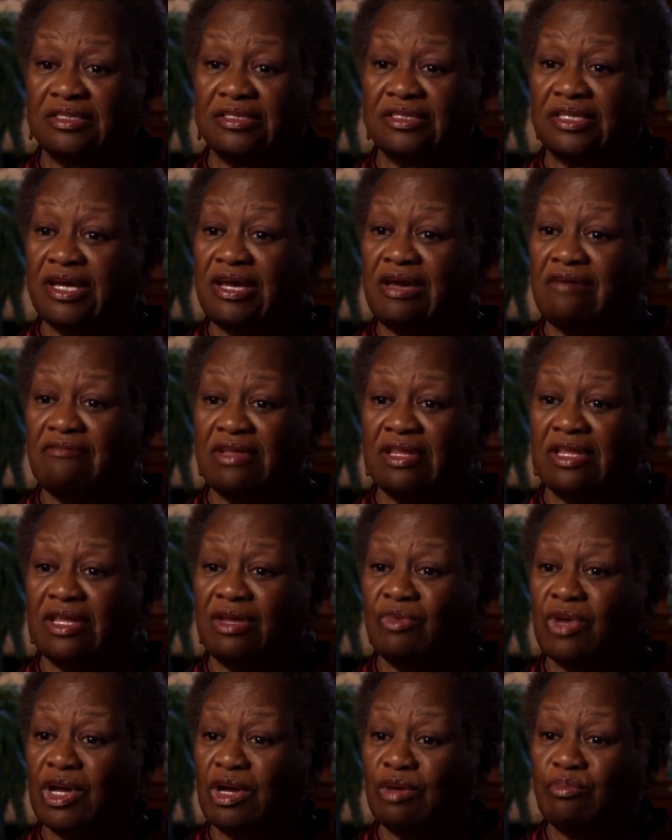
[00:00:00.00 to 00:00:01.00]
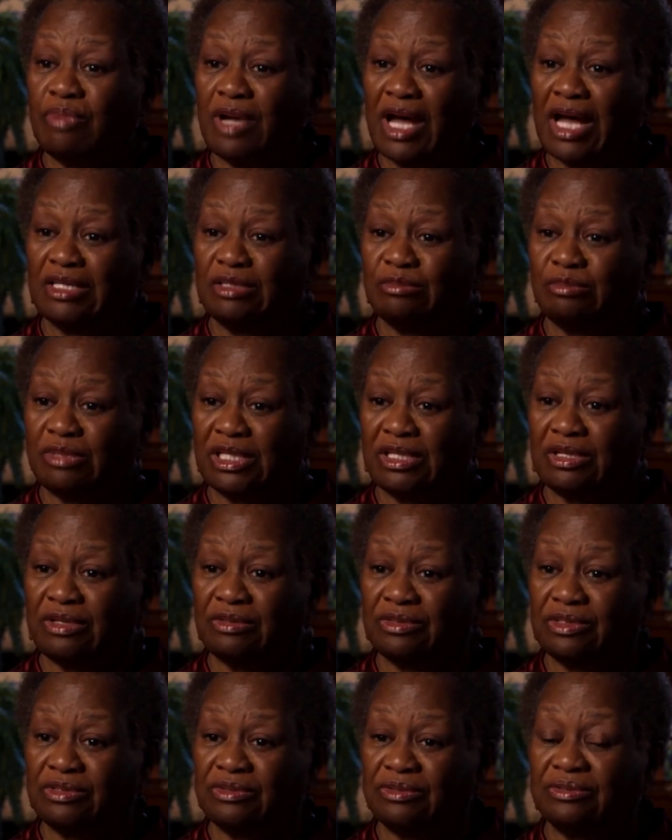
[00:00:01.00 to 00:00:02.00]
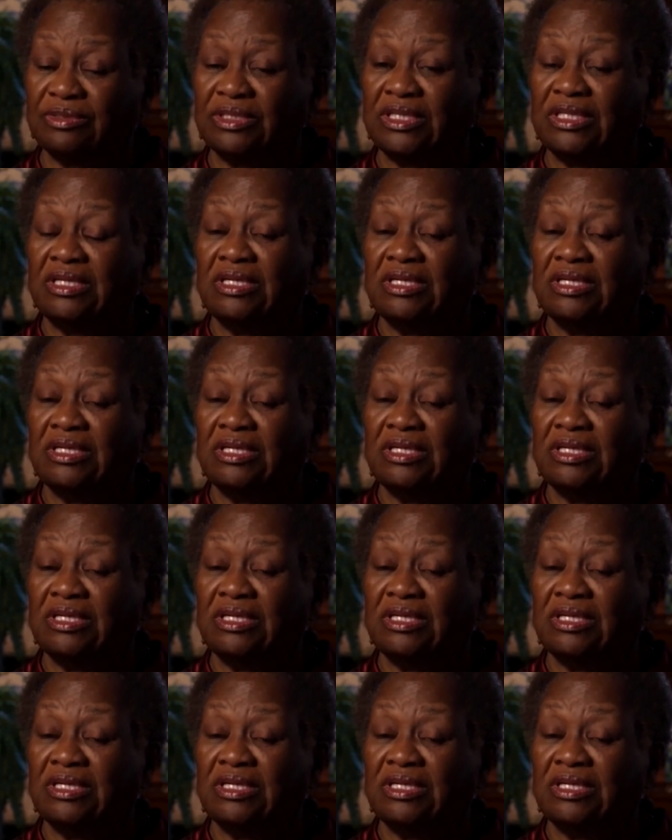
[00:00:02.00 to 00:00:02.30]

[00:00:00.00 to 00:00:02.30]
us to everything we could possibly go to.